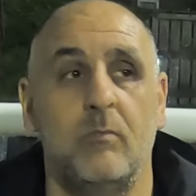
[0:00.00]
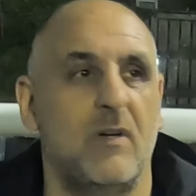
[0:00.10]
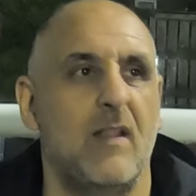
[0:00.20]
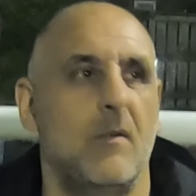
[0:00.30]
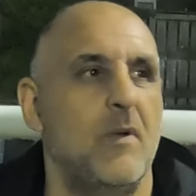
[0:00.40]
But
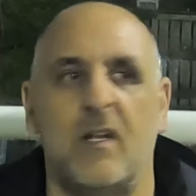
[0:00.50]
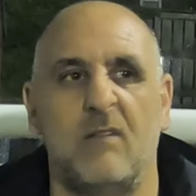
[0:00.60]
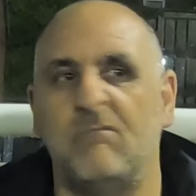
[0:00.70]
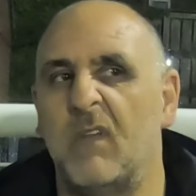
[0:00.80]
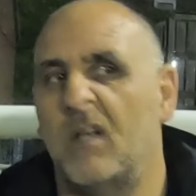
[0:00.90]
at the minute,
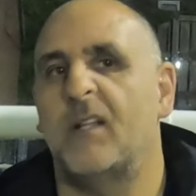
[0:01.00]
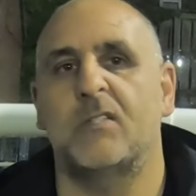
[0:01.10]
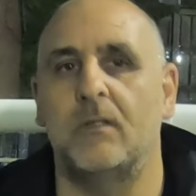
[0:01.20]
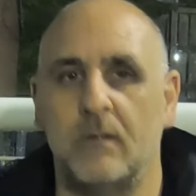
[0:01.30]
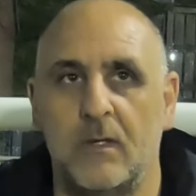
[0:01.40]

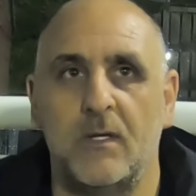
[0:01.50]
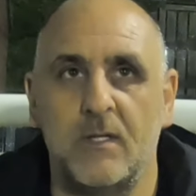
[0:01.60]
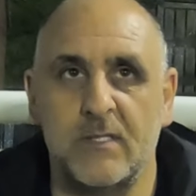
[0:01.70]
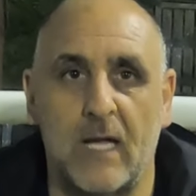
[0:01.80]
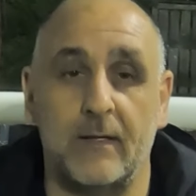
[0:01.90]
listen,
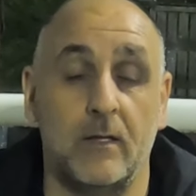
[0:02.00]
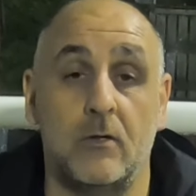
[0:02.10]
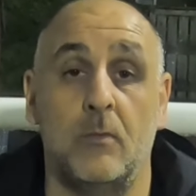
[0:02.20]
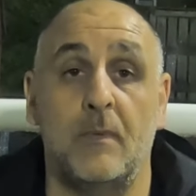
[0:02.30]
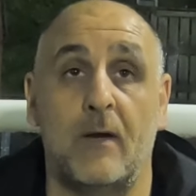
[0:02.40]
Saturday will
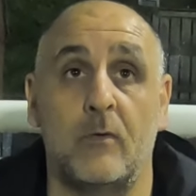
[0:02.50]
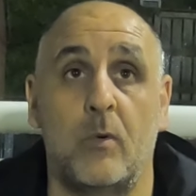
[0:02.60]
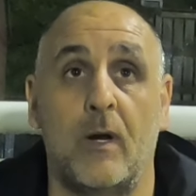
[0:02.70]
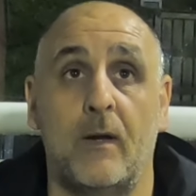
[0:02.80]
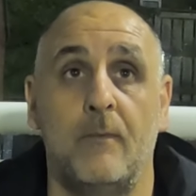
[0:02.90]
come down
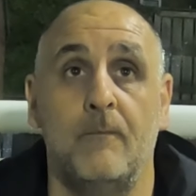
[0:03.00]
quick.